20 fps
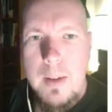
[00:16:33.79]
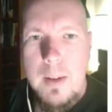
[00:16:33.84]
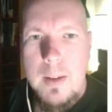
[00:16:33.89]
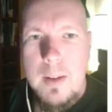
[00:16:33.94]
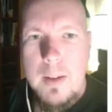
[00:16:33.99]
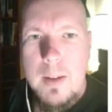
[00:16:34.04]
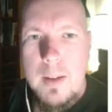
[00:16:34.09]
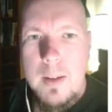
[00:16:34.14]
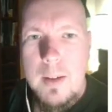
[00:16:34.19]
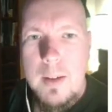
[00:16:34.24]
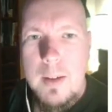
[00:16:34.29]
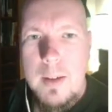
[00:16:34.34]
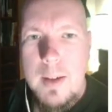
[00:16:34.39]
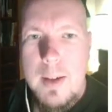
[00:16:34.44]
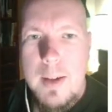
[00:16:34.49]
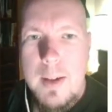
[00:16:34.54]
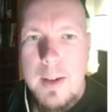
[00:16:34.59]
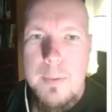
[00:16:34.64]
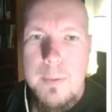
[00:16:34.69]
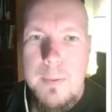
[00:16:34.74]

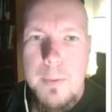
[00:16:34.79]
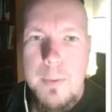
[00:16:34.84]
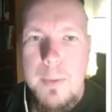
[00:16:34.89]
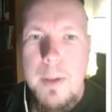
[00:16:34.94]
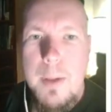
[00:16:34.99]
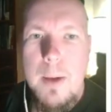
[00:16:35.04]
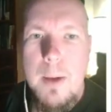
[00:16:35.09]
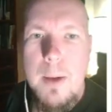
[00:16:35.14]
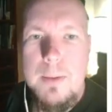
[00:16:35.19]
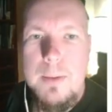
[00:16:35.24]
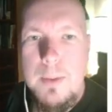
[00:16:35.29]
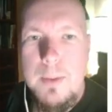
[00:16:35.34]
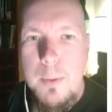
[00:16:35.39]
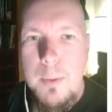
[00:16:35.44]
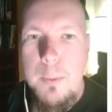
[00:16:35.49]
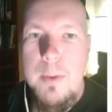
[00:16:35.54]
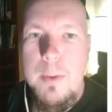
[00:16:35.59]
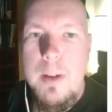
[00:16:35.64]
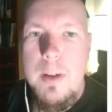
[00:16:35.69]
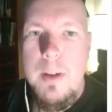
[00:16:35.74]

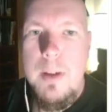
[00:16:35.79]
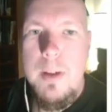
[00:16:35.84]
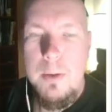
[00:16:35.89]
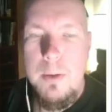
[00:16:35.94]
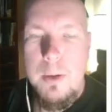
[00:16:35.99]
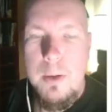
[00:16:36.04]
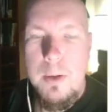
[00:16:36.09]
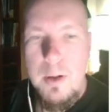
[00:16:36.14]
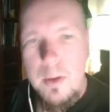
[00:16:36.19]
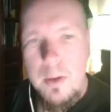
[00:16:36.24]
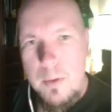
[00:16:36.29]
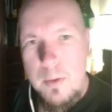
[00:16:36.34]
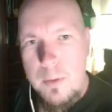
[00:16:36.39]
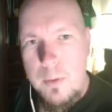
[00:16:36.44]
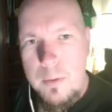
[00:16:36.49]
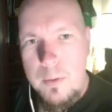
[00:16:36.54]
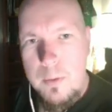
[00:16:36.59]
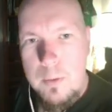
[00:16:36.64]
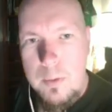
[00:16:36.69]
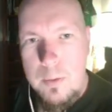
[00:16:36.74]
8,300.
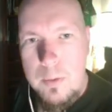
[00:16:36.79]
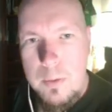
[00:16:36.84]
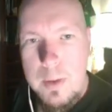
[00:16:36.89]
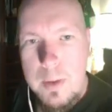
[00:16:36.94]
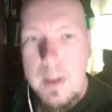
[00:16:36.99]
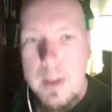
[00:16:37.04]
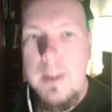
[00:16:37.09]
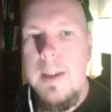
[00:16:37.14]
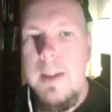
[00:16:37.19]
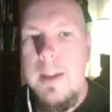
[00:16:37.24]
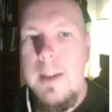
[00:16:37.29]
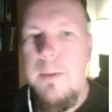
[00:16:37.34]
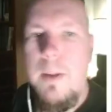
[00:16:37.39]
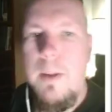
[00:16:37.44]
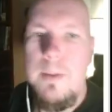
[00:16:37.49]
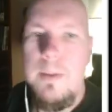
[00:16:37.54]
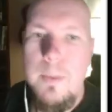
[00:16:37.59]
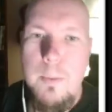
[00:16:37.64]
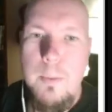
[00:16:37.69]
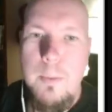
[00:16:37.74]
Yeah,
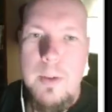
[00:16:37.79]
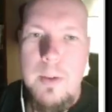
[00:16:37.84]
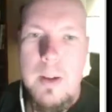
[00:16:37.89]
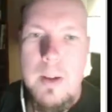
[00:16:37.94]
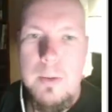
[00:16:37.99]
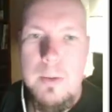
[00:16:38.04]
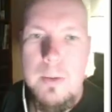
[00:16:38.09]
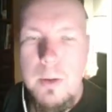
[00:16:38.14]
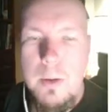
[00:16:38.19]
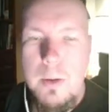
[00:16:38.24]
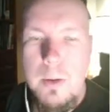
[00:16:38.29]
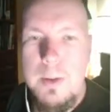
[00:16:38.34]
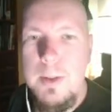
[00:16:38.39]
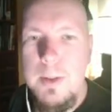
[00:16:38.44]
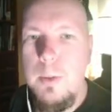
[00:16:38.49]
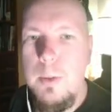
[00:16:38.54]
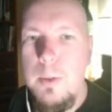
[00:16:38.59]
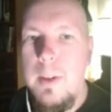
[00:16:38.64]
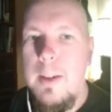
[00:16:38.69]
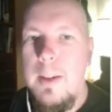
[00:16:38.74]
8,300 hertz. So if
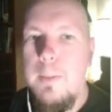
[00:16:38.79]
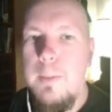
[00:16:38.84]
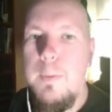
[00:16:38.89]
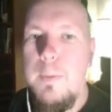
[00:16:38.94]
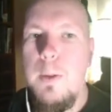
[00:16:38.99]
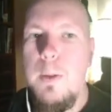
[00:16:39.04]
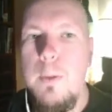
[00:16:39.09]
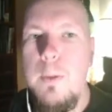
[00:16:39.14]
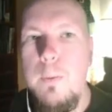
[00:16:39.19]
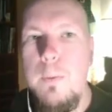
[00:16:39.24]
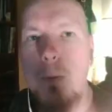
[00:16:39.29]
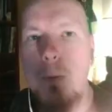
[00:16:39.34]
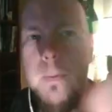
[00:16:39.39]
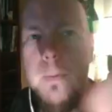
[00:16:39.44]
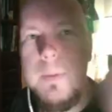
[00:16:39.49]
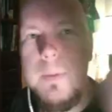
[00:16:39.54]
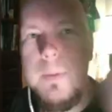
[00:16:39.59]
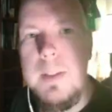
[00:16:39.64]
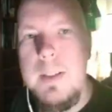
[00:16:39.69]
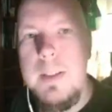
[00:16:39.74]
your
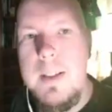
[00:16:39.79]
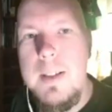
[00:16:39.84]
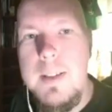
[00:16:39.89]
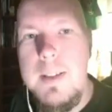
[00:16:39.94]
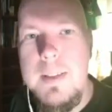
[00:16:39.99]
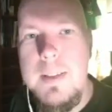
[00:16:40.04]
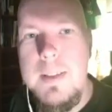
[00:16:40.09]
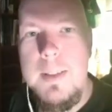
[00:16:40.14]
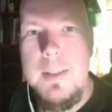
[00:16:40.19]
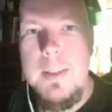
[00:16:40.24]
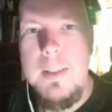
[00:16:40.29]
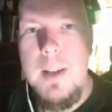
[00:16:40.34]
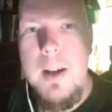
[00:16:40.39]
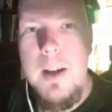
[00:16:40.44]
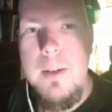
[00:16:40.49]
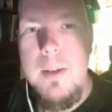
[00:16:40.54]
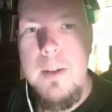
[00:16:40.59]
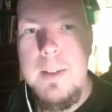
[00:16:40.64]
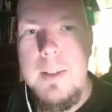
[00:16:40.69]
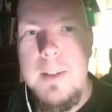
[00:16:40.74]
tinnitus is higher than that,
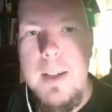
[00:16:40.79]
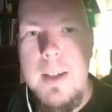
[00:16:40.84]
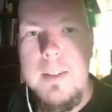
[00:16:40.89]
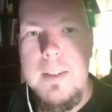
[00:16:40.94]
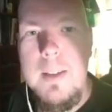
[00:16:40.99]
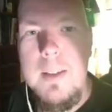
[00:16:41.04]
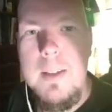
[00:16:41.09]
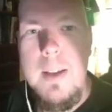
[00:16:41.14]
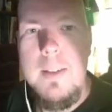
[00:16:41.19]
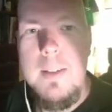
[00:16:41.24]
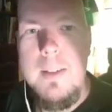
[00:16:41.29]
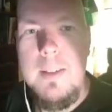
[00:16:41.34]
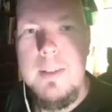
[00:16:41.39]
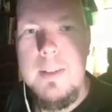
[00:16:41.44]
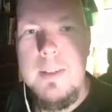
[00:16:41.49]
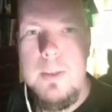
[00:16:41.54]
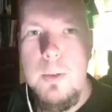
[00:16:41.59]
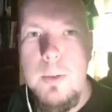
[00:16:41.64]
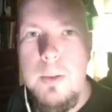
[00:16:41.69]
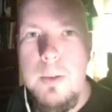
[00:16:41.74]
then sorry,
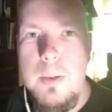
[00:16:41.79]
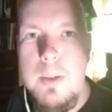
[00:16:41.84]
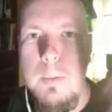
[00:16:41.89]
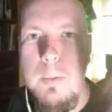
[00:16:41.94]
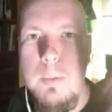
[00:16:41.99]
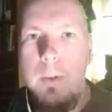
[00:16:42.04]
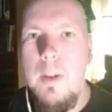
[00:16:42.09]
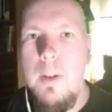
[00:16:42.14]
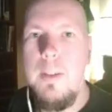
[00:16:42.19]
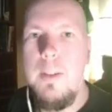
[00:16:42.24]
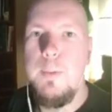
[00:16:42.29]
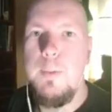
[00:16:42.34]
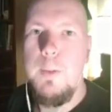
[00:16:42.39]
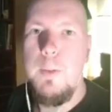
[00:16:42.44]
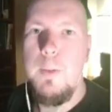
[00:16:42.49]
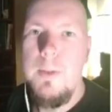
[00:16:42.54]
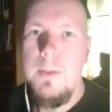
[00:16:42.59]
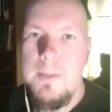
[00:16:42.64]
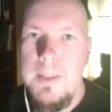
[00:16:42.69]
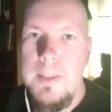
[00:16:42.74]
as far as this
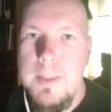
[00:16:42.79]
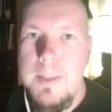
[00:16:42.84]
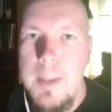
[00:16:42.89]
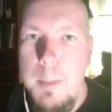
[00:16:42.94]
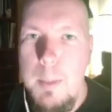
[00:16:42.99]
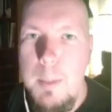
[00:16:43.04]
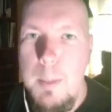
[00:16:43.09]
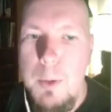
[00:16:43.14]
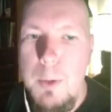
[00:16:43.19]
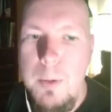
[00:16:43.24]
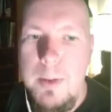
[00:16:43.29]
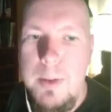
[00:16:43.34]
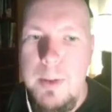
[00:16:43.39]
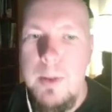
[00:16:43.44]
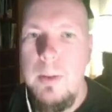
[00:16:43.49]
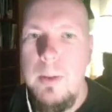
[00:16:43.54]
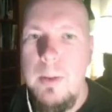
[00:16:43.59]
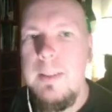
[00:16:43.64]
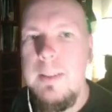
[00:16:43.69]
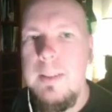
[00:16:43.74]
app goes, you're
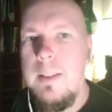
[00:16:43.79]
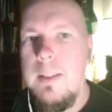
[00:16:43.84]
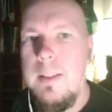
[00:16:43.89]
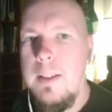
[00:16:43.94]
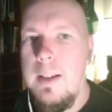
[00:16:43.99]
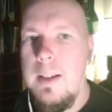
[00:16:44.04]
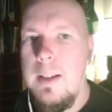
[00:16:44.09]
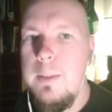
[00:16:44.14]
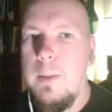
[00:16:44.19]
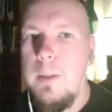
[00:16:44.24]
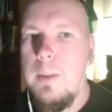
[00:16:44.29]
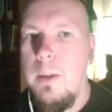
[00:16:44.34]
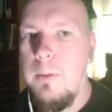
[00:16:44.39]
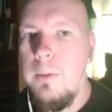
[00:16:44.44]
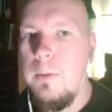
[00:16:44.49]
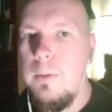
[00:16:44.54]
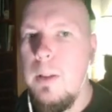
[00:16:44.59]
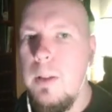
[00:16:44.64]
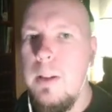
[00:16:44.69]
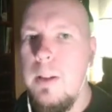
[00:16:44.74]
kind of out of luck.
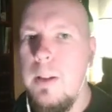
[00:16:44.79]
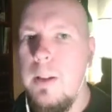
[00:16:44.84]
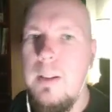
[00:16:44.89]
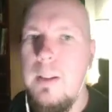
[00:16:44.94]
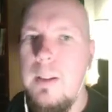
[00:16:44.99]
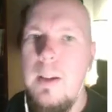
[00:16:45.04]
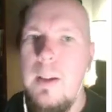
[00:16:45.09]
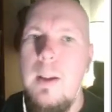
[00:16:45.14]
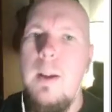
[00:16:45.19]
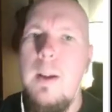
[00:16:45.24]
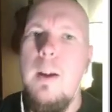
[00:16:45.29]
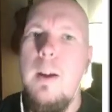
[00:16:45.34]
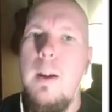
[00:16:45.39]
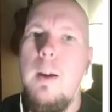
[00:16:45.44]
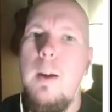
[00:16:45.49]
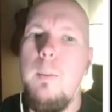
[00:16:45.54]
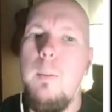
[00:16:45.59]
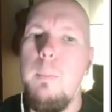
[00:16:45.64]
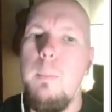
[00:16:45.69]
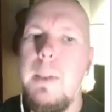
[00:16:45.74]
But